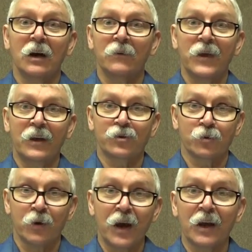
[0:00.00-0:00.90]
of that
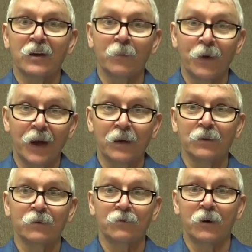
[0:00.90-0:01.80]
direct command
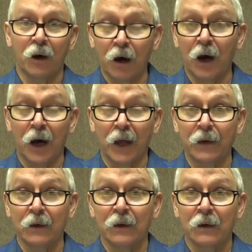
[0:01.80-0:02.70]
of
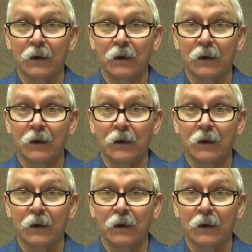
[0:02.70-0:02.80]
God